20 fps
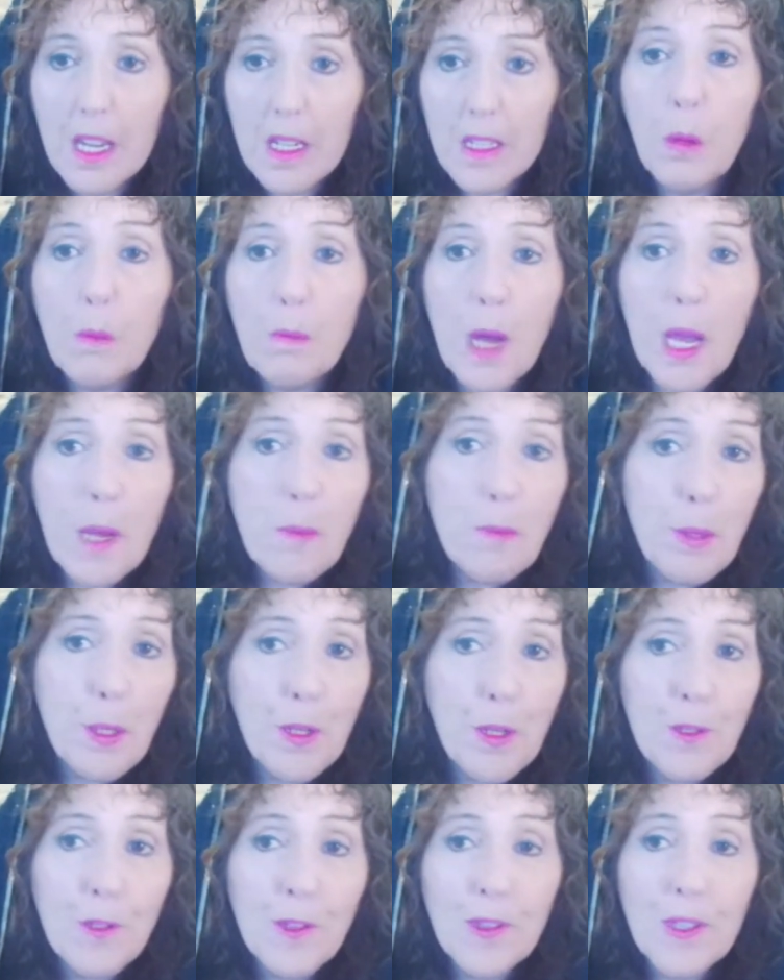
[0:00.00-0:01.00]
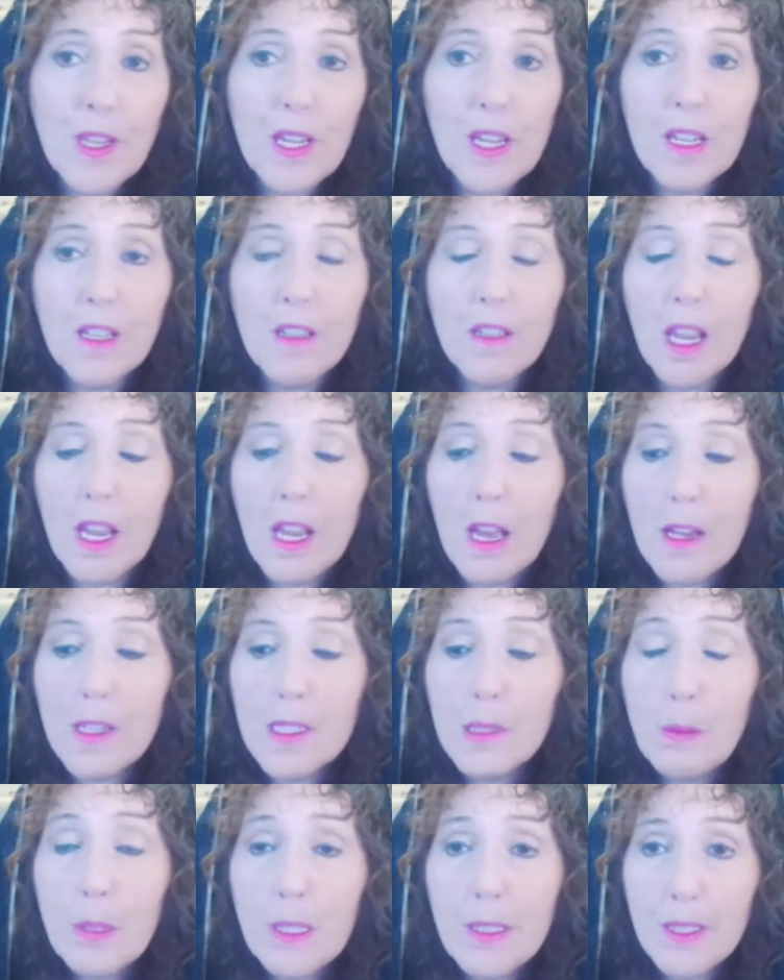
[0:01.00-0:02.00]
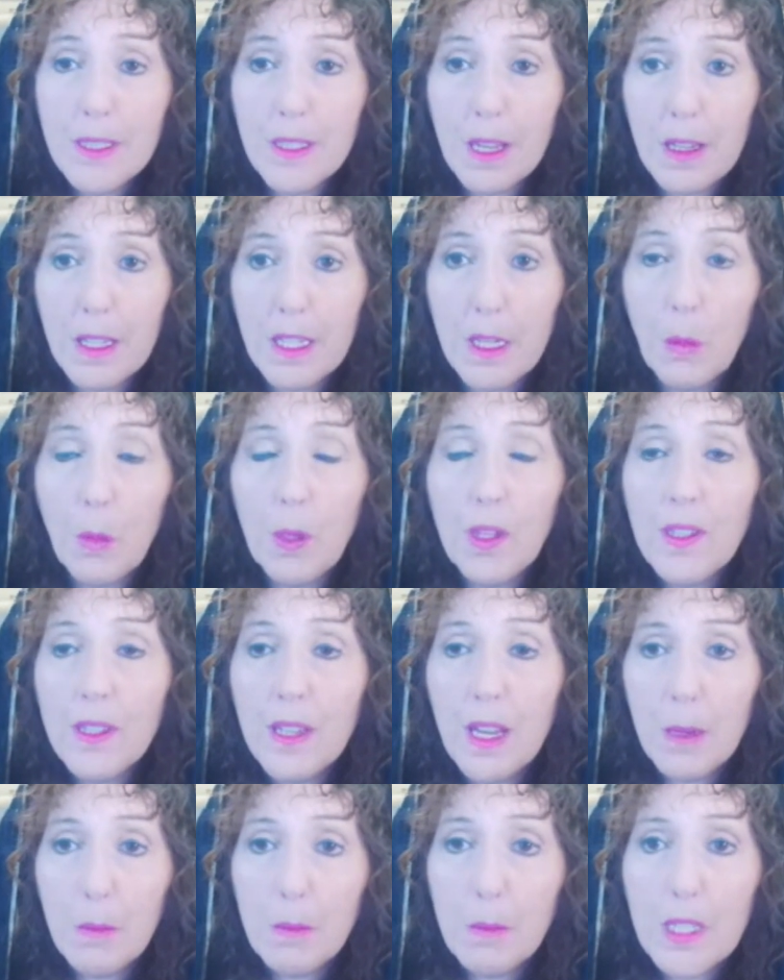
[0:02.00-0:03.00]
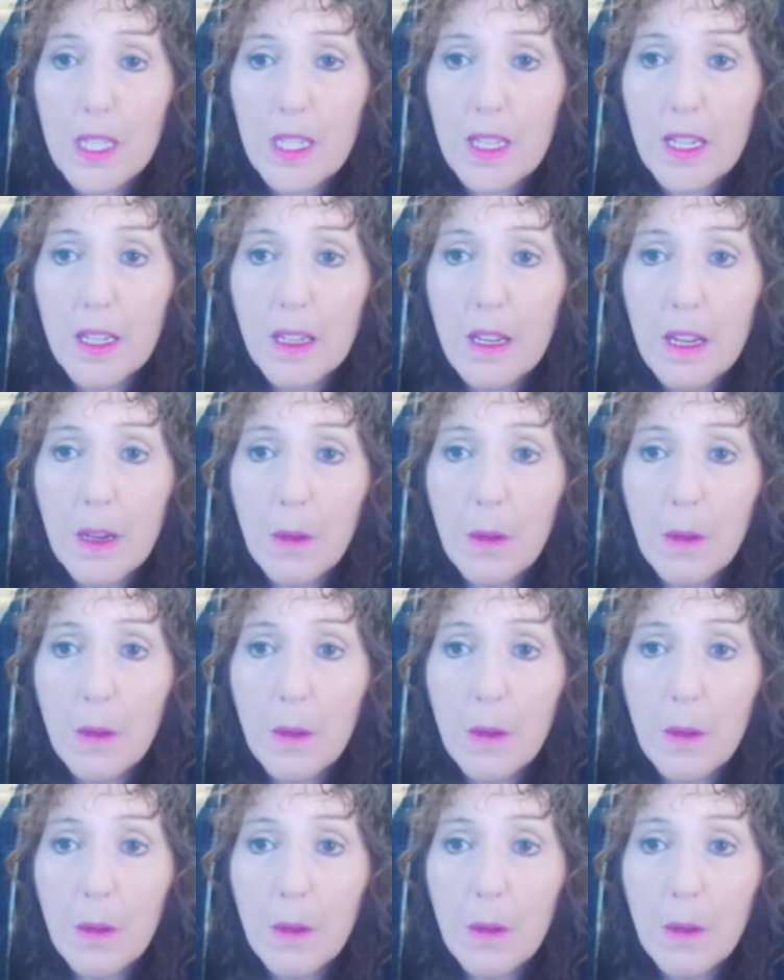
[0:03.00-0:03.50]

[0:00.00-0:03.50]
My birth in the hospital setting with an MD